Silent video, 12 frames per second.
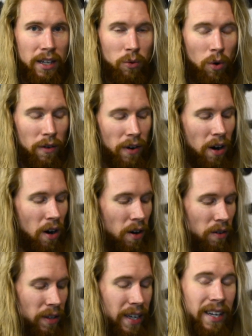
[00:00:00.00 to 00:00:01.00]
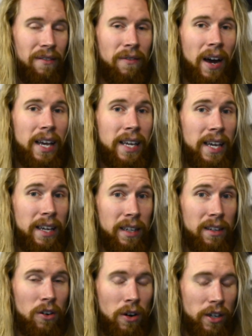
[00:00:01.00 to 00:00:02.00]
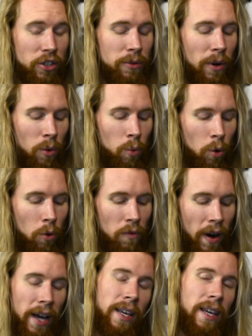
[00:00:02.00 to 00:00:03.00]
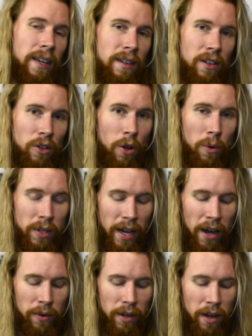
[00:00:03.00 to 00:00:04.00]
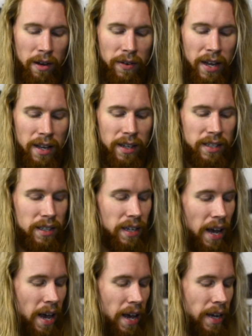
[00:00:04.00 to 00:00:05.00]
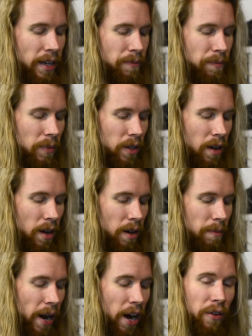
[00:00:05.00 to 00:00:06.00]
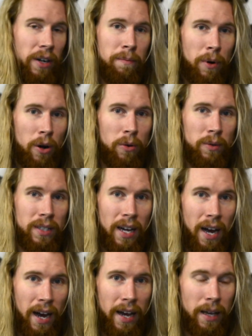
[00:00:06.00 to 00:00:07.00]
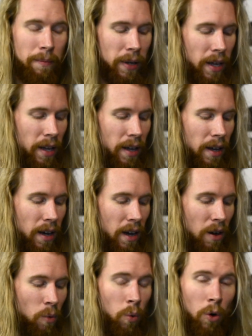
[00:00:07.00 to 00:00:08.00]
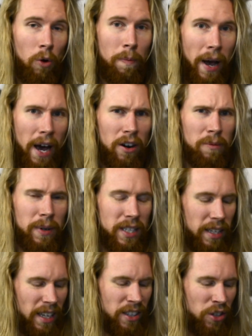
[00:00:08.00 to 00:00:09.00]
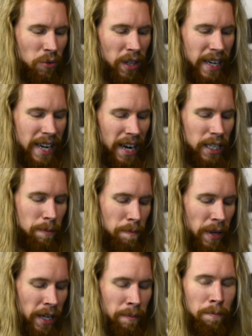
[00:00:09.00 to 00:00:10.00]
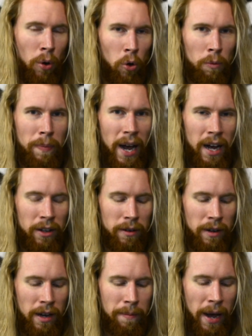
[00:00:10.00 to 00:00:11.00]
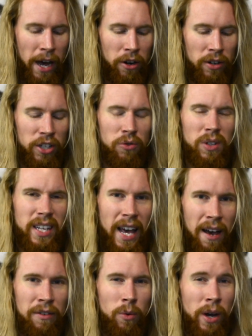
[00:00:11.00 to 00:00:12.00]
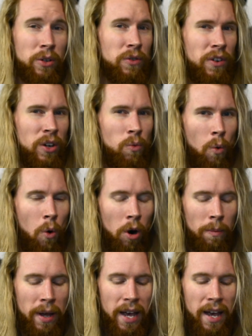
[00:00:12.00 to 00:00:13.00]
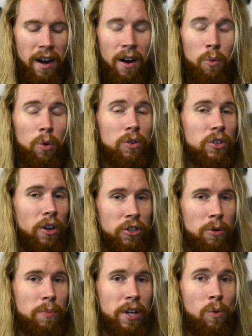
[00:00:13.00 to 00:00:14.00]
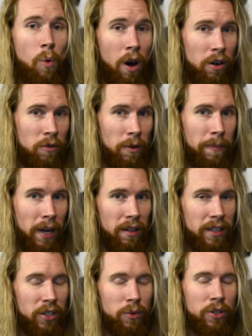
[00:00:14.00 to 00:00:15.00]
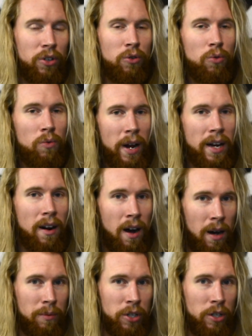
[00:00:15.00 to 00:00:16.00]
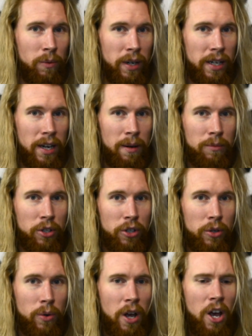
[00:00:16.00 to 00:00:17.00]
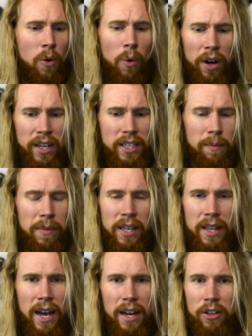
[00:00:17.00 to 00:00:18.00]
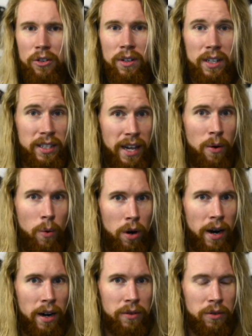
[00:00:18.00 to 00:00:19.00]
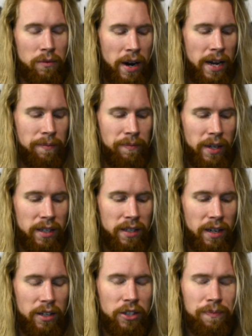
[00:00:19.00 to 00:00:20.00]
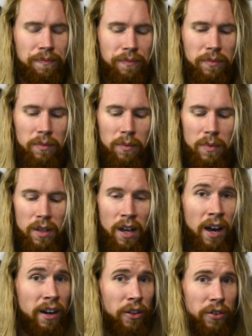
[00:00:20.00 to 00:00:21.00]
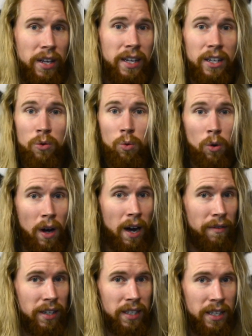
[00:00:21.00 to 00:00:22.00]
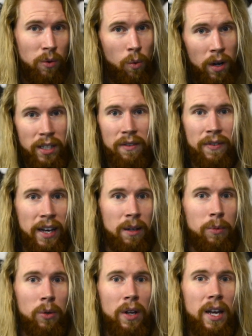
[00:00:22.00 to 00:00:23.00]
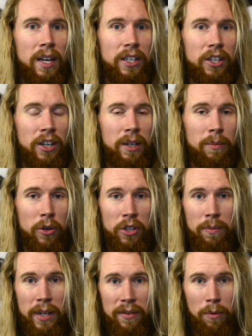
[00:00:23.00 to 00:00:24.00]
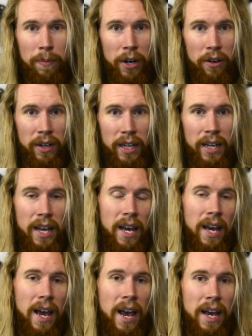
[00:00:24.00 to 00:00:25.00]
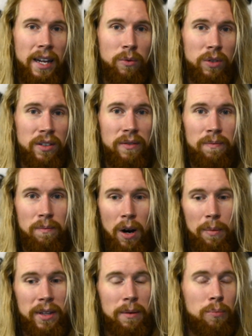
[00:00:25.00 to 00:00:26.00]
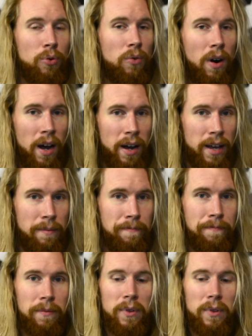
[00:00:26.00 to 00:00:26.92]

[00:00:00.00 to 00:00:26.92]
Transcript: one of our linen Viking, or our wool Viking cloaks out of. This is a herringbone type wool pattern, but it's this really nice big bold pattern. It's really heavyweight, it's very warm. Wool is also pretty water repellent, so it's a great option when it comes to wearing something that you're going to say wear out in the rain and such. Another thing is wool obviously was available during most of the medieval period and was probably the prime